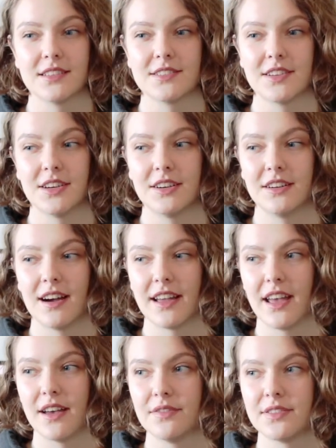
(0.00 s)
So I
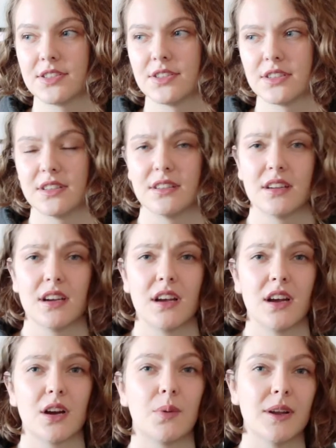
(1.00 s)
have certain
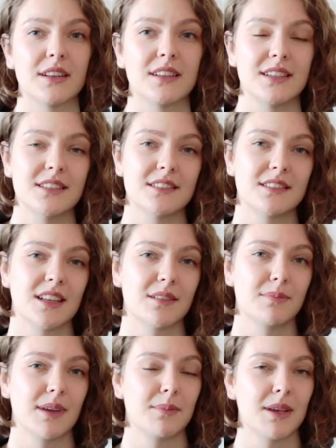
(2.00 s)
qualities
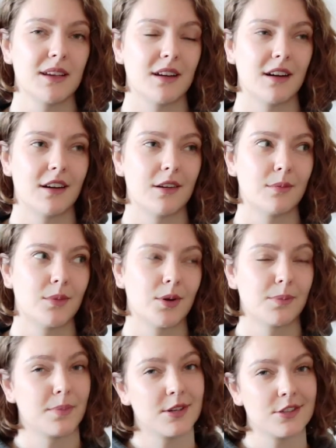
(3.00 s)
that maybe are
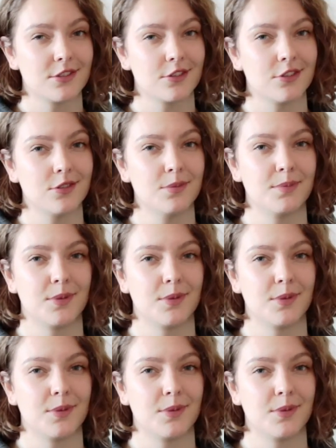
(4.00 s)
more personal,